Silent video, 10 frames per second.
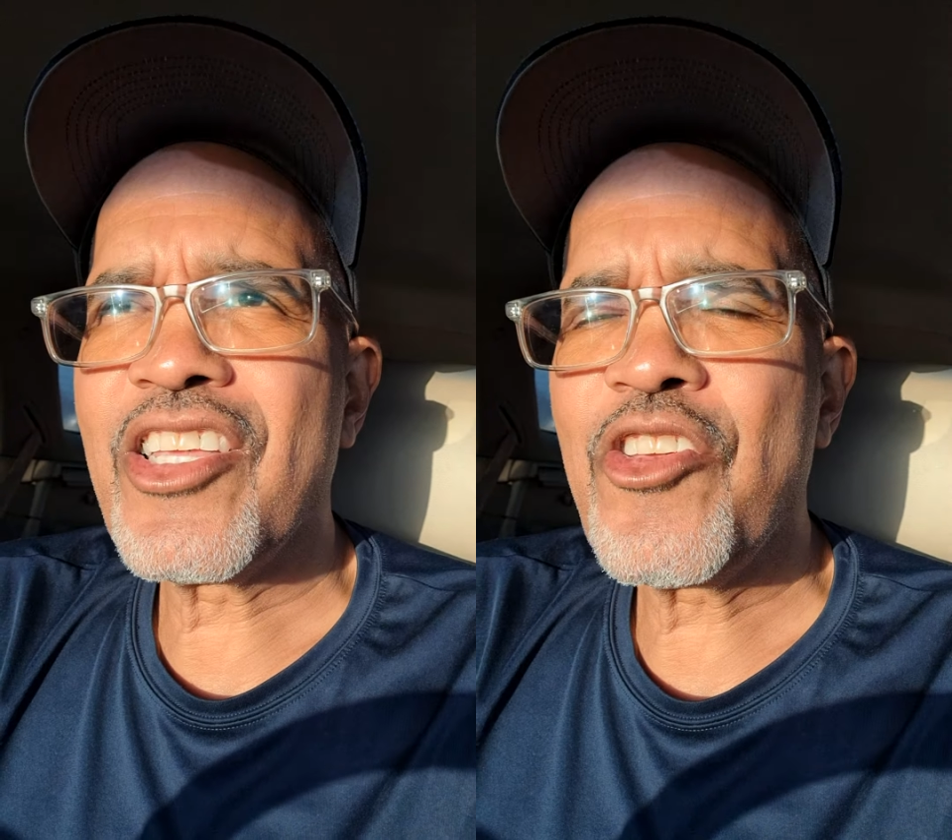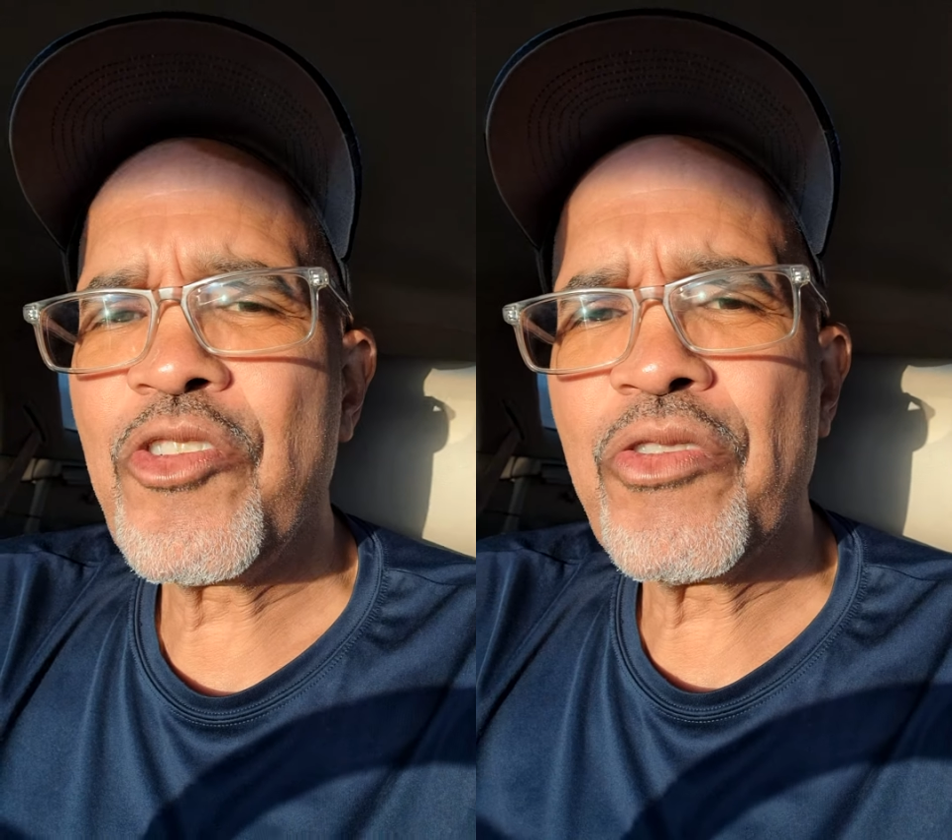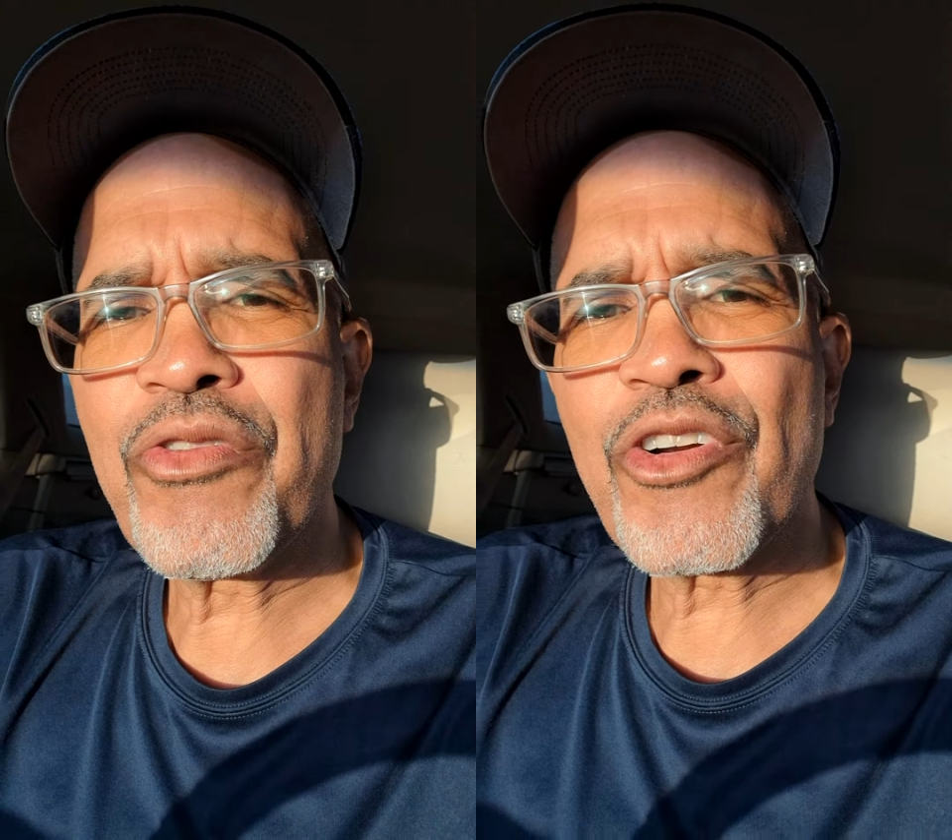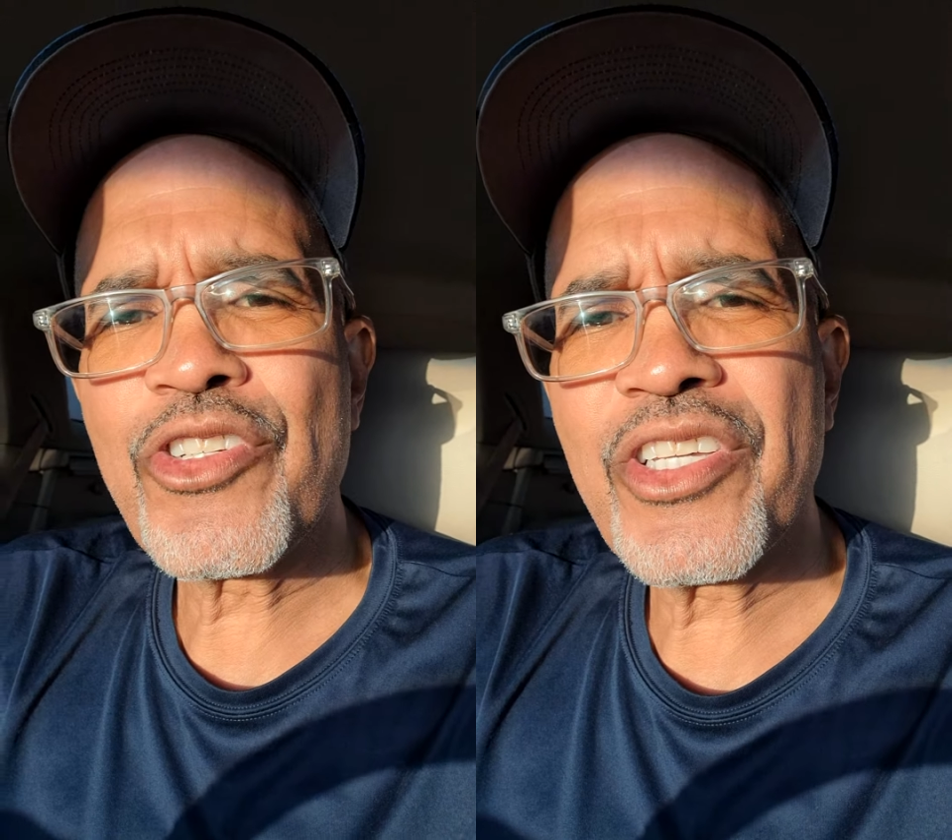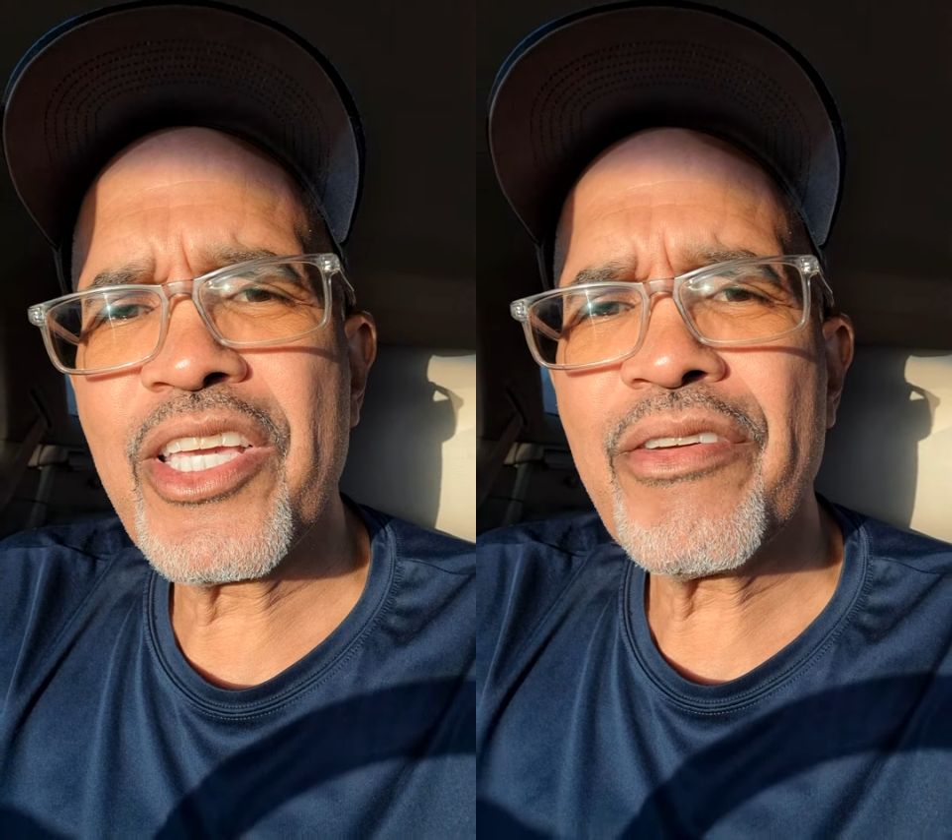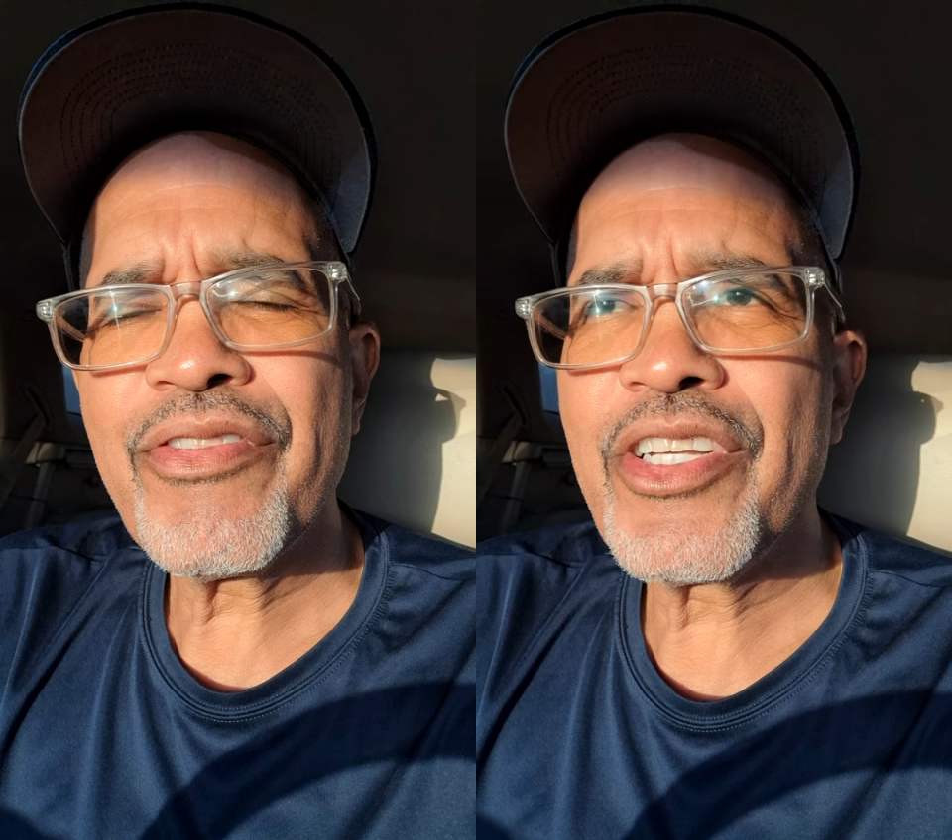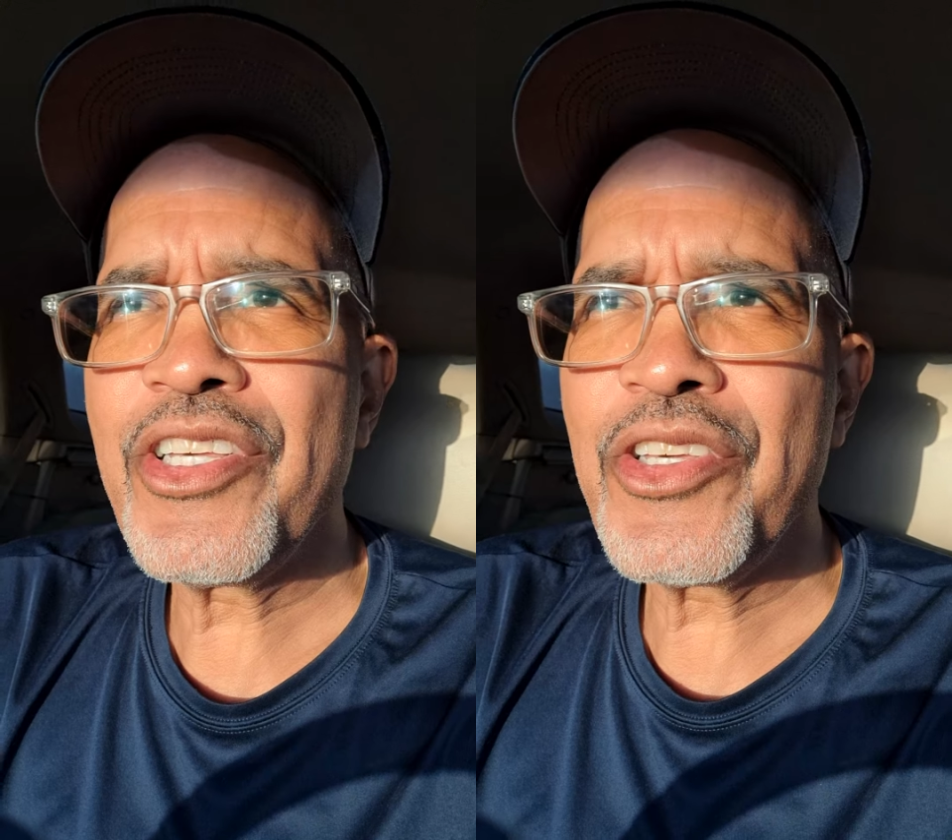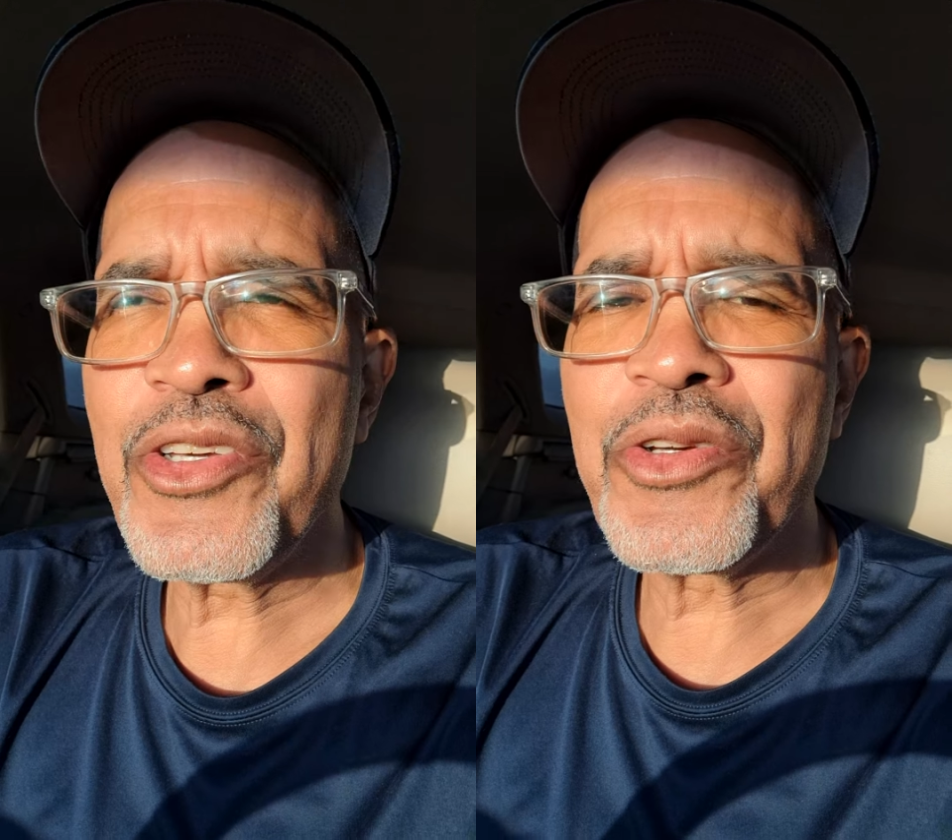universe gift to
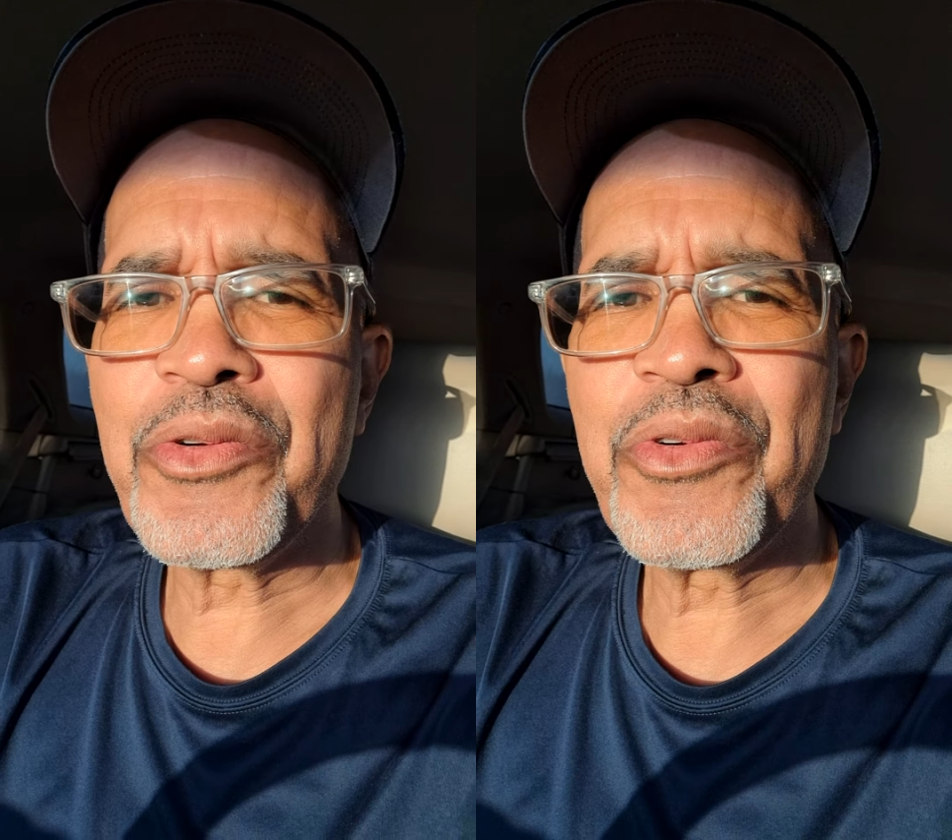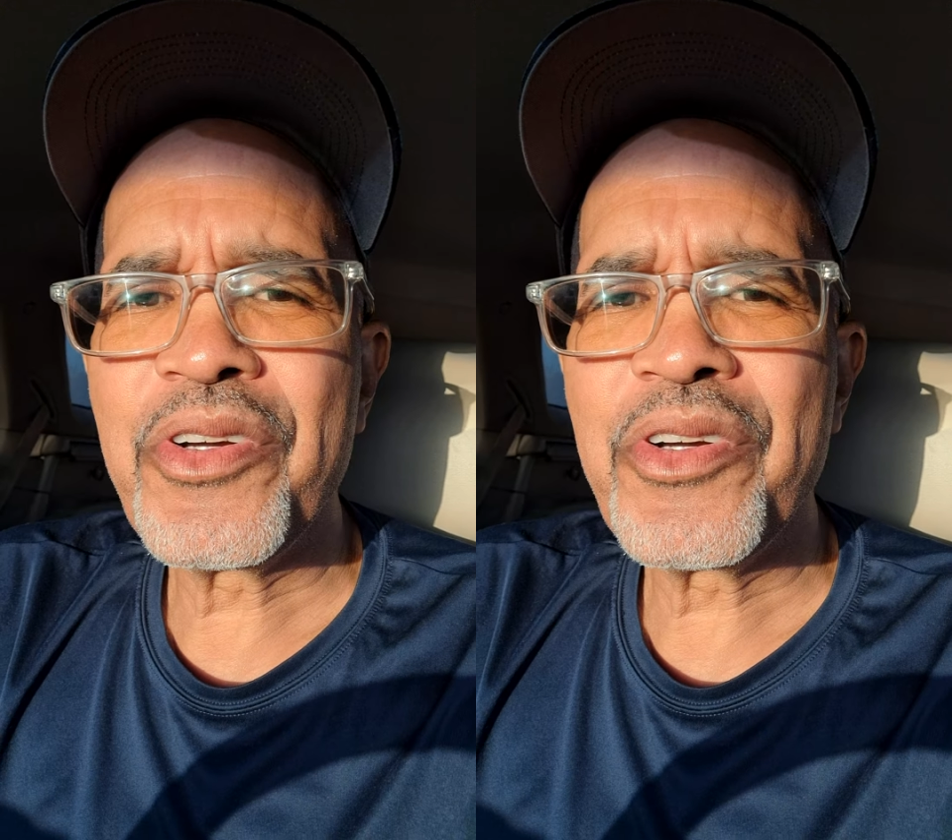you